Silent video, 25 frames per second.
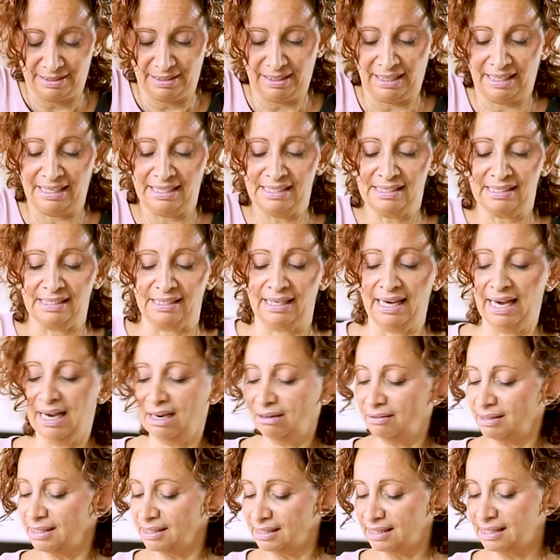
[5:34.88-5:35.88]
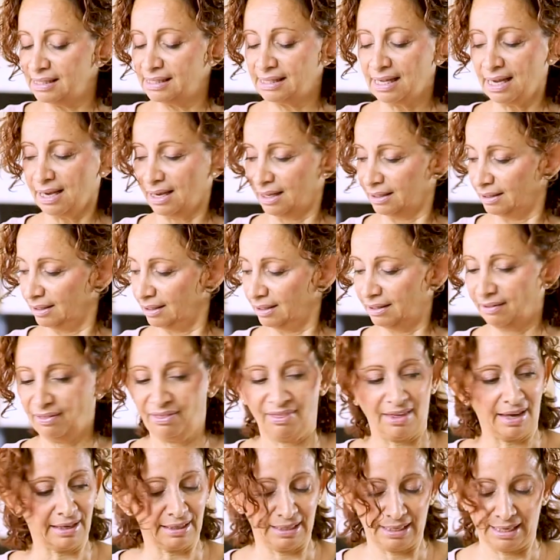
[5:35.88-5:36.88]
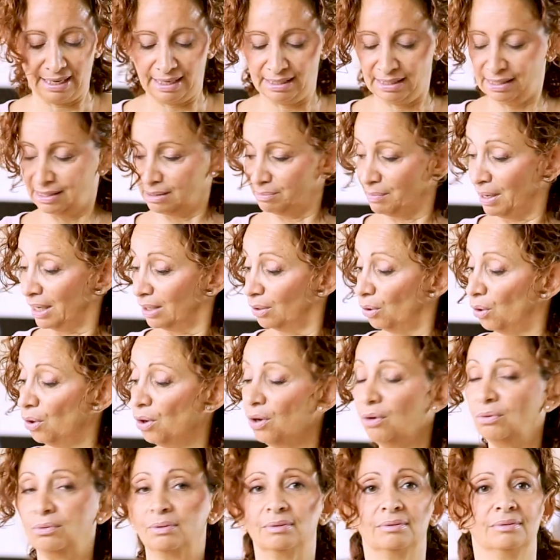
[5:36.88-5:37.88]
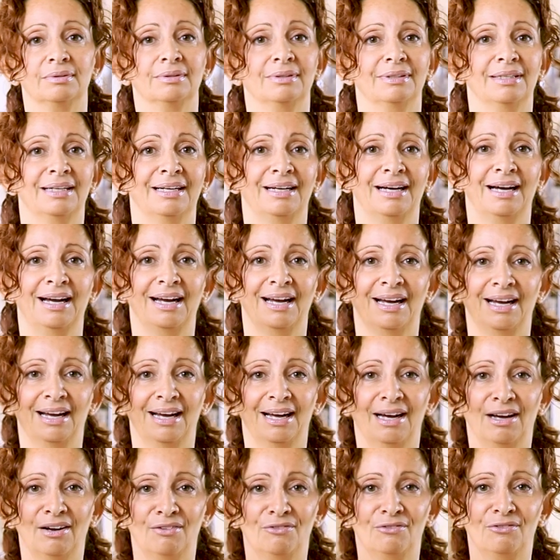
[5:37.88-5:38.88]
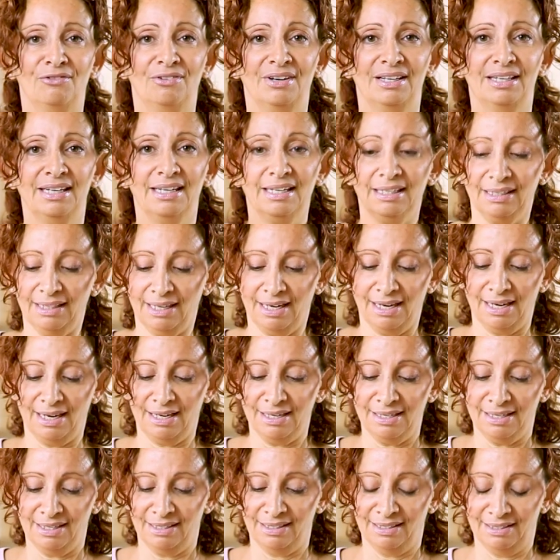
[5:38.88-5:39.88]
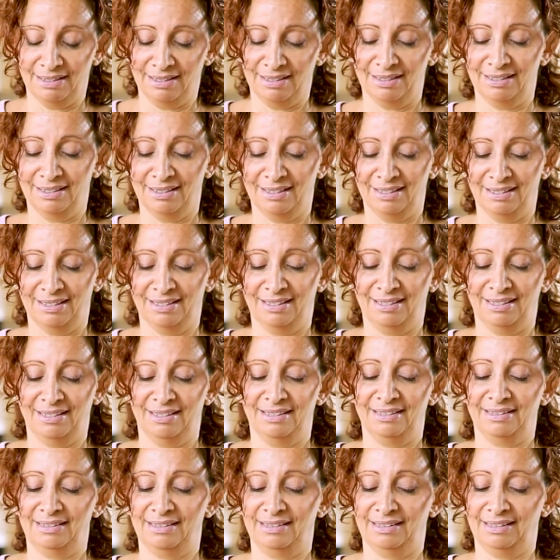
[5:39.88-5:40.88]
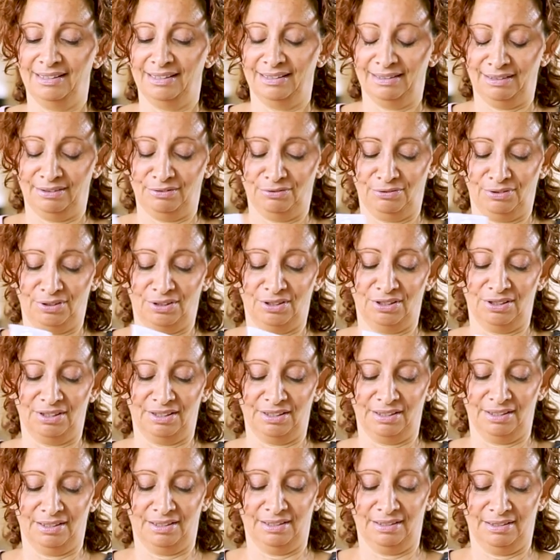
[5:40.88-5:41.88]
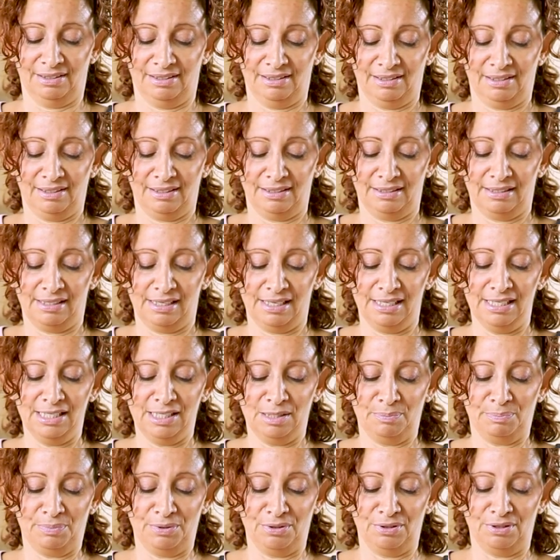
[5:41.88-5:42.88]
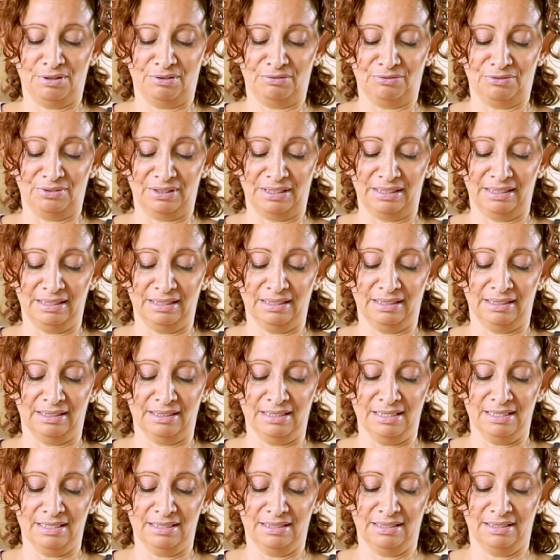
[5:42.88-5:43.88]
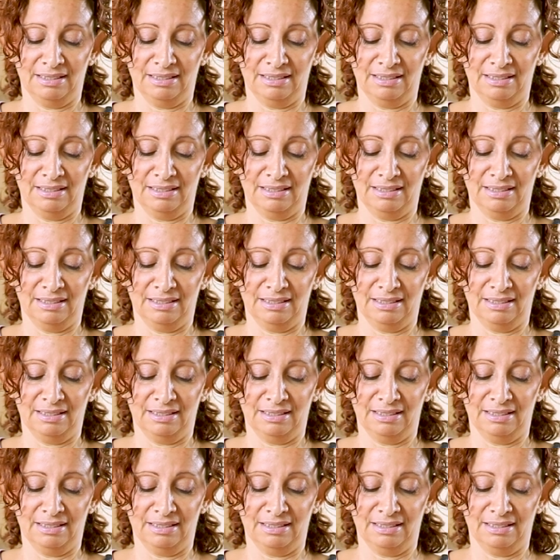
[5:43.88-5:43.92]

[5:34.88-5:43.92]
Easy, how easy is that? That cake is made. Oh, vanilla. Nearly forgot it. Teaspoon of vanilla.